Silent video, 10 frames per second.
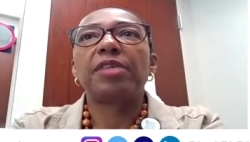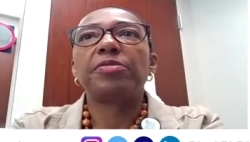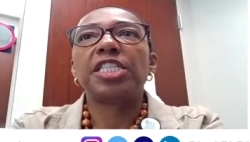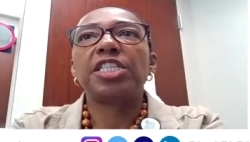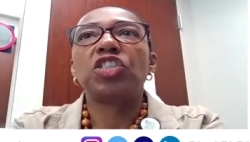
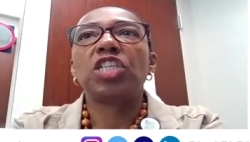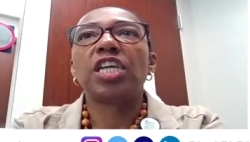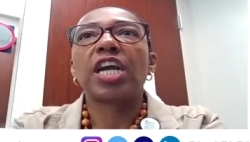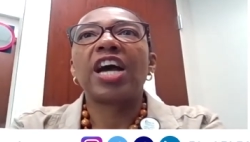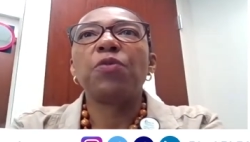I'm
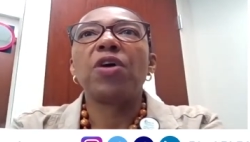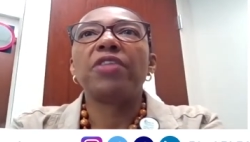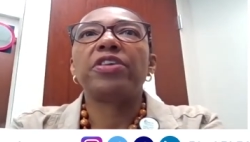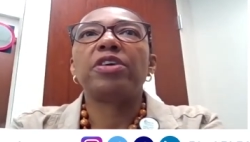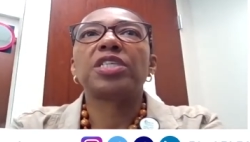teaching, I
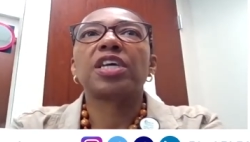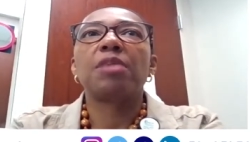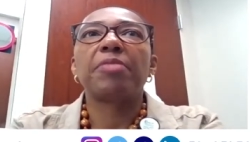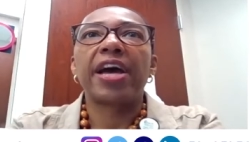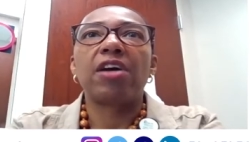want them to
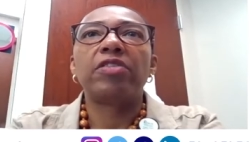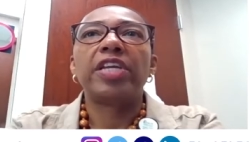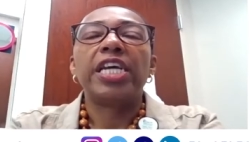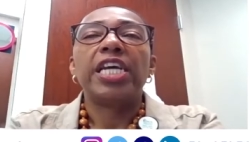come out